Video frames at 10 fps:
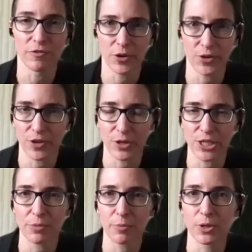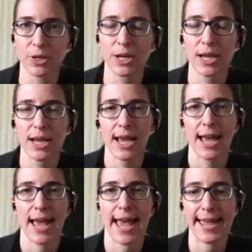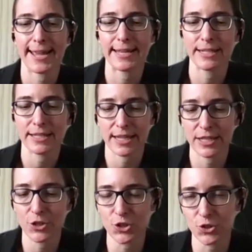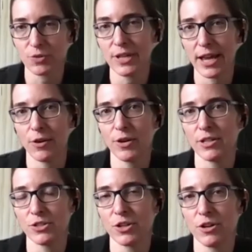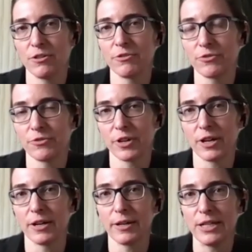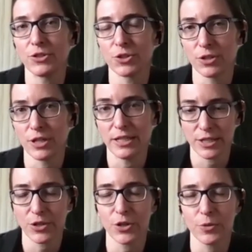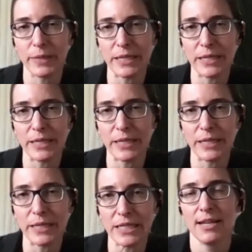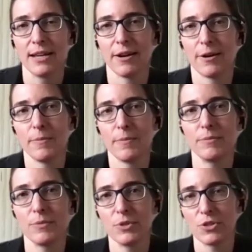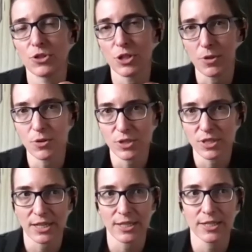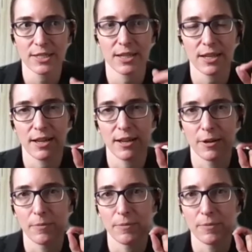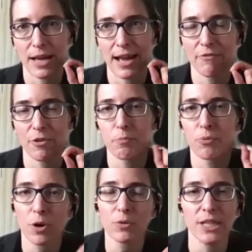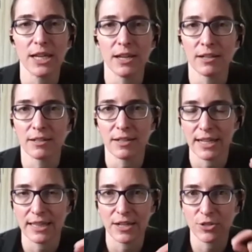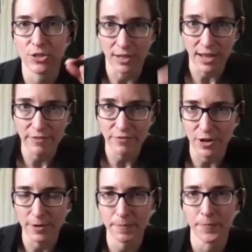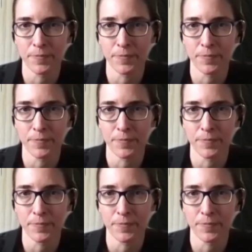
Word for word: very, very similar. And in certain areas of uh, inter- interior BC, um, some of those ticks um, have a protein in their saliva